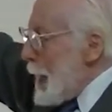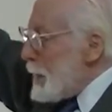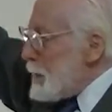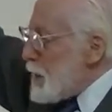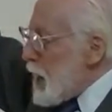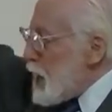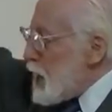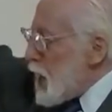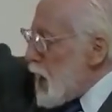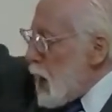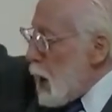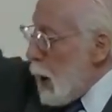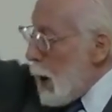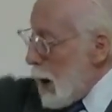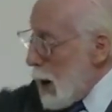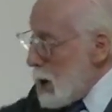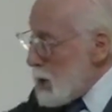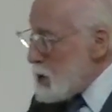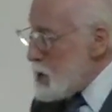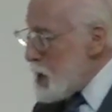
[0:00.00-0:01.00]
Did he
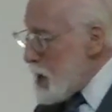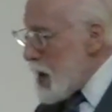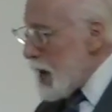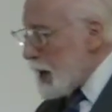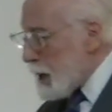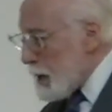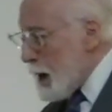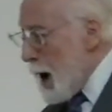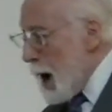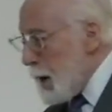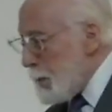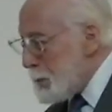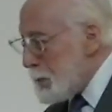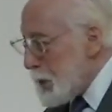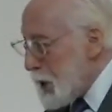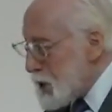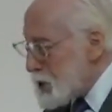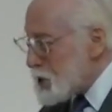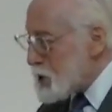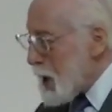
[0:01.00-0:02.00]
only
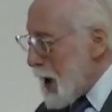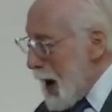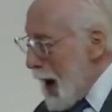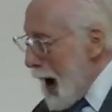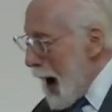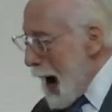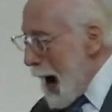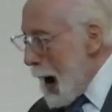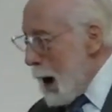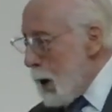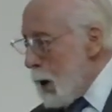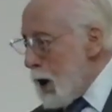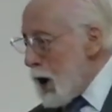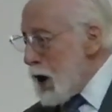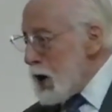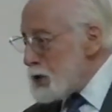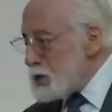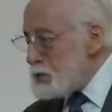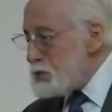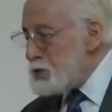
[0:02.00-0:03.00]
accomplish
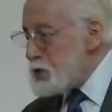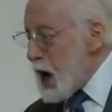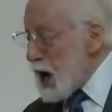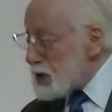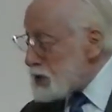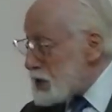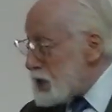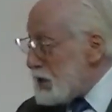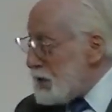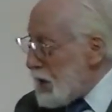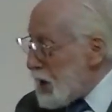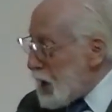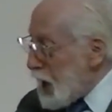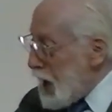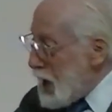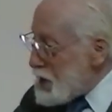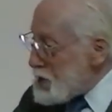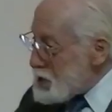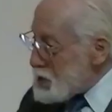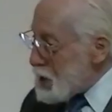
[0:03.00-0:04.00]
our
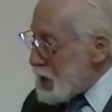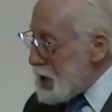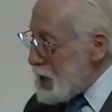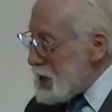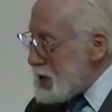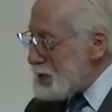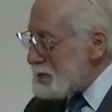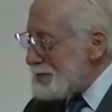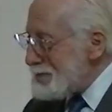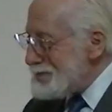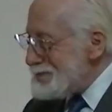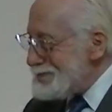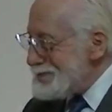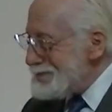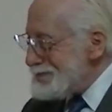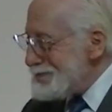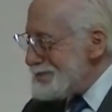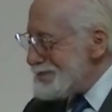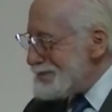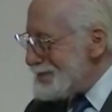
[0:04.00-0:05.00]
justification?
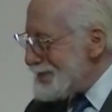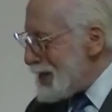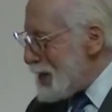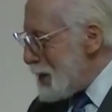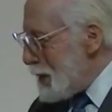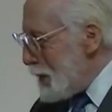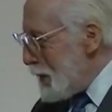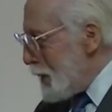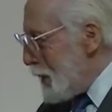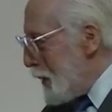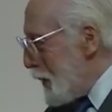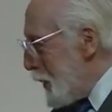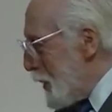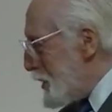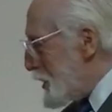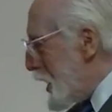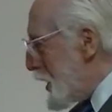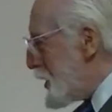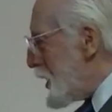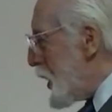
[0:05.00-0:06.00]

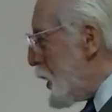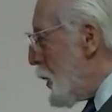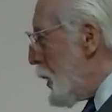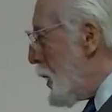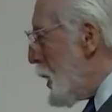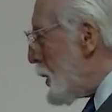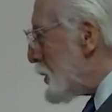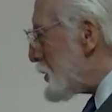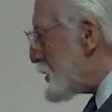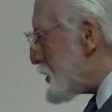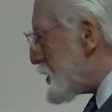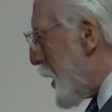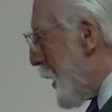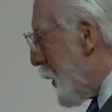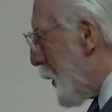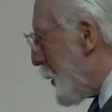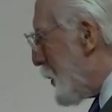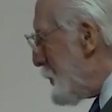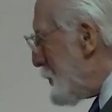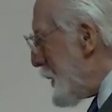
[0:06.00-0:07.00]
Or did he
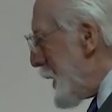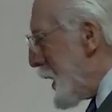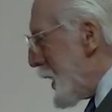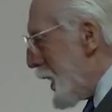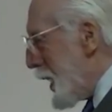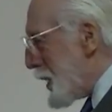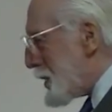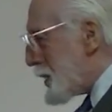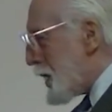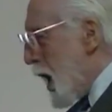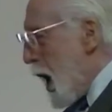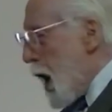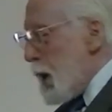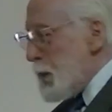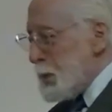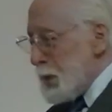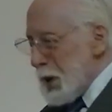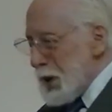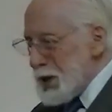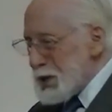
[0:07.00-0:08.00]
also
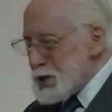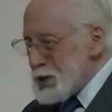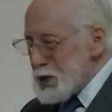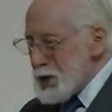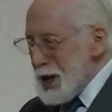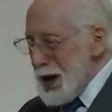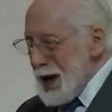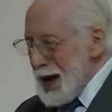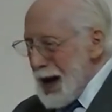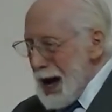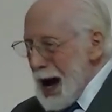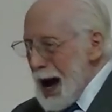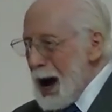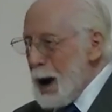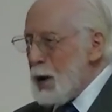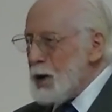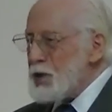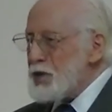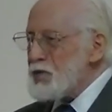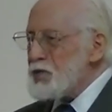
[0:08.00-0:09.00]
accomplish
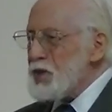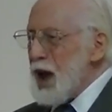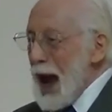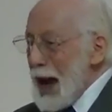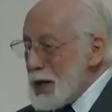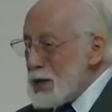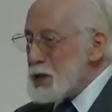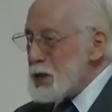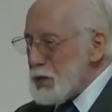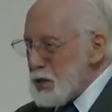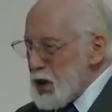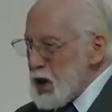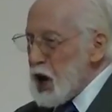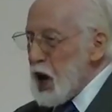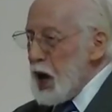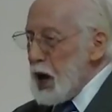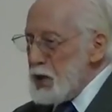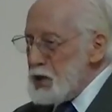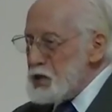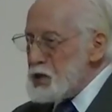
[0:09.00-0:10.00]
our
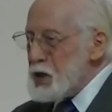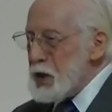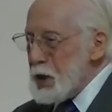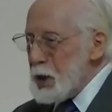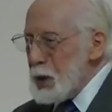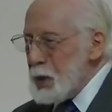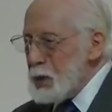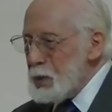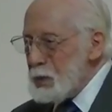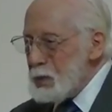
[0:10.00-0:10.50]
sanctification?